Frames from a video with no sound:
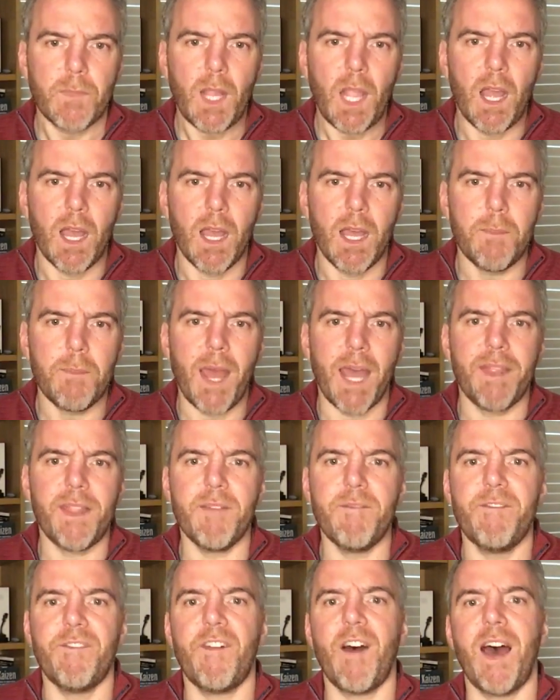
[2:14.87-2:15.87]
And then
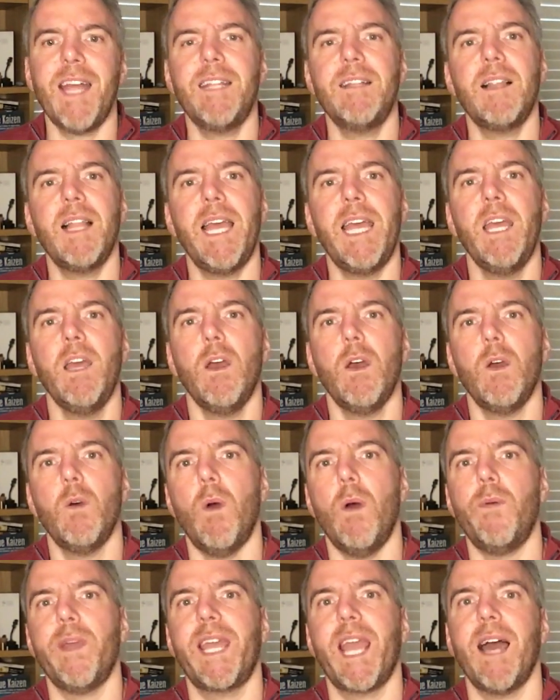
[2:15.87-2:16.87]
finally, where
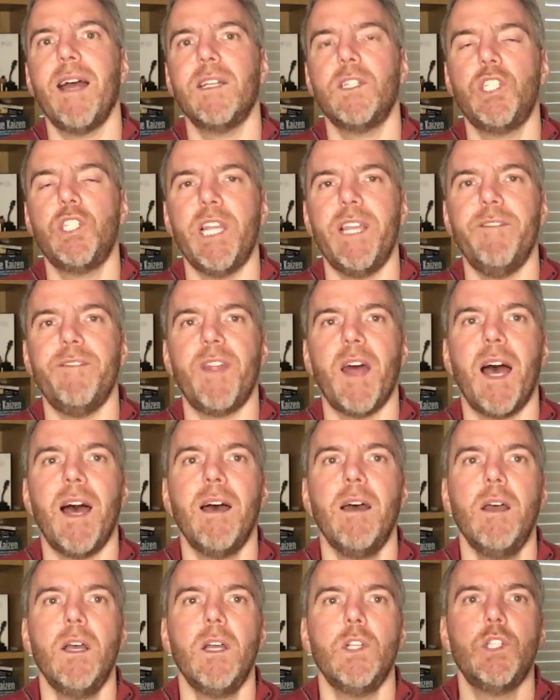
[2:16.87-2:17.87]
we can't achieve
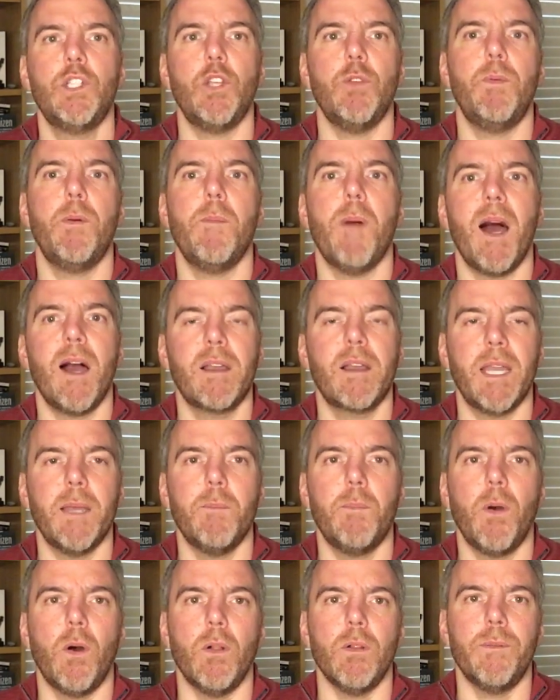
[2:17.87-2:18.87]
that, supermarket
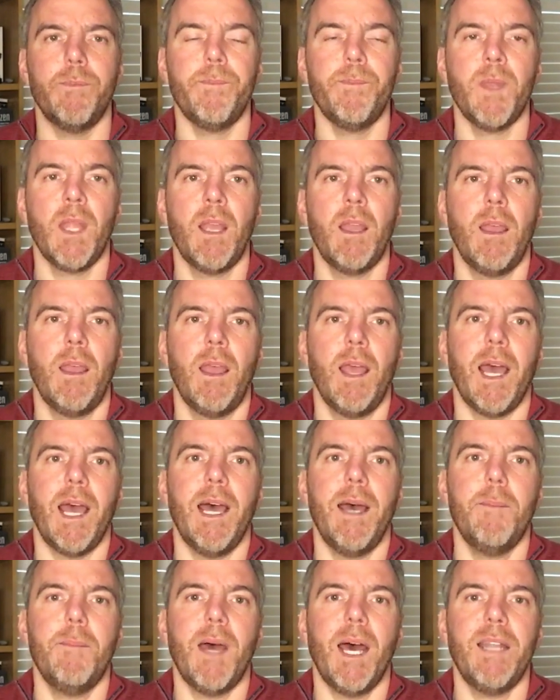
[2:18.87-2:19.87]
pull.
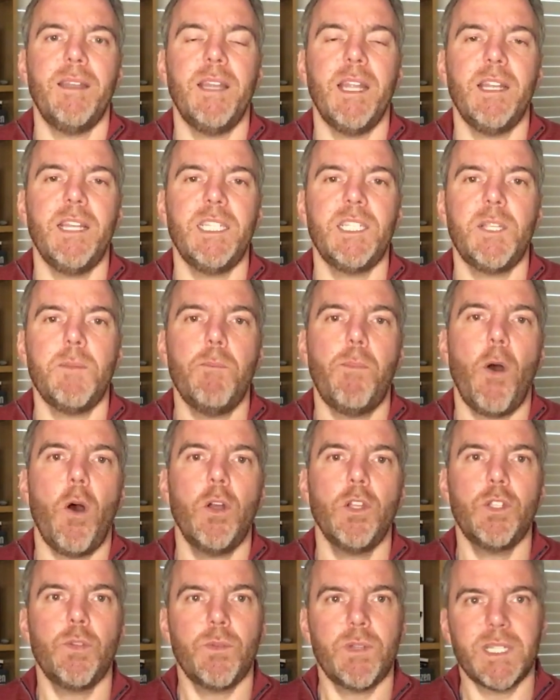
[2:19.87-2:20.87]
And it's
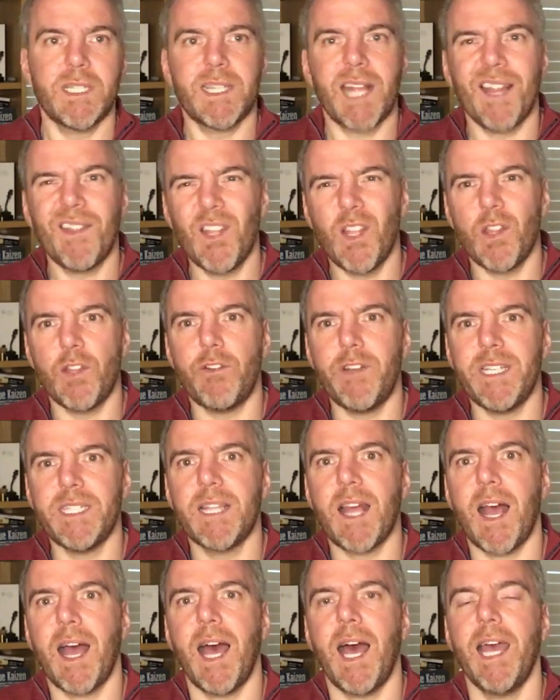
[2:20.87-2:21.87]
important to understand that there is
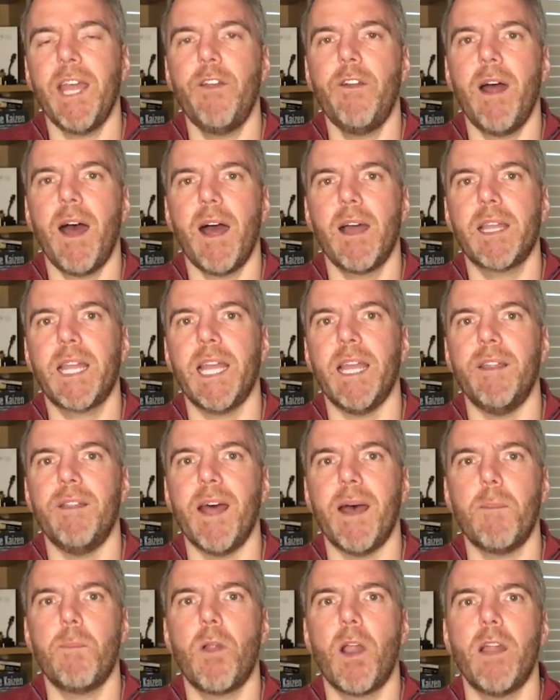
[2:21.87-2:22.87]
that hierarchy and
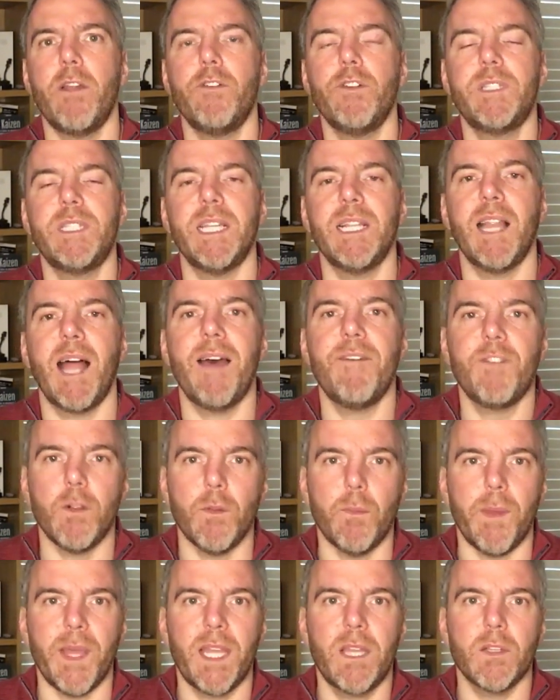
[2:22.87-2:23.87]
that priority level,
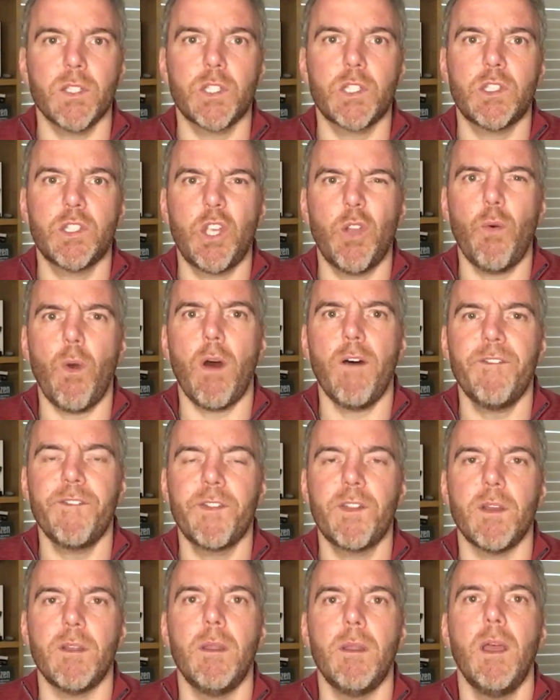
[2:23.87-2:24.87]
because too
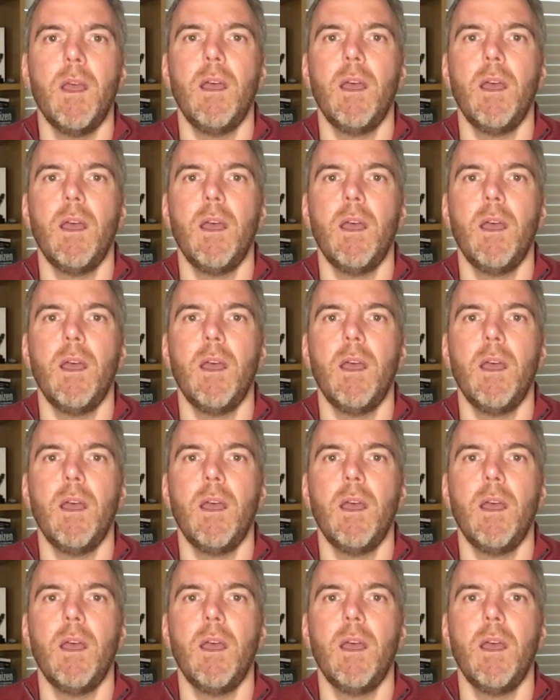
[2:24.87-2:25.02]
often